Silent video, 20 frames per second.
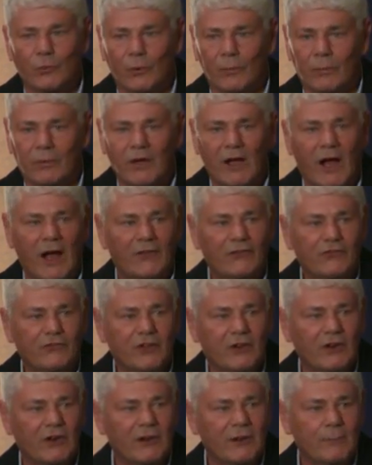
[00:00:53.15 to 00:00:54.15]
we're
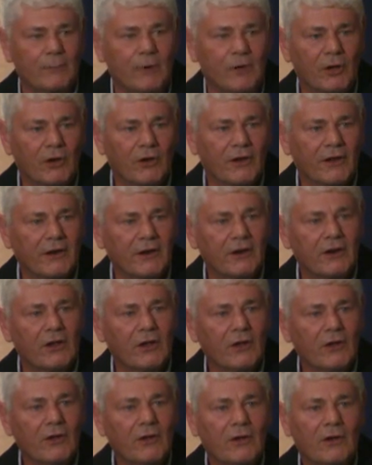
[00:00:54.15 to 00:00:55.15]
constantly
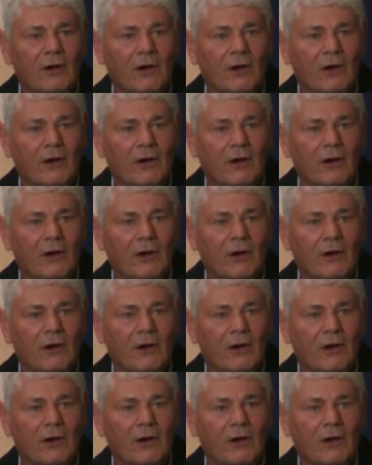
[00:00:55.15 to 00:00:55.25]
building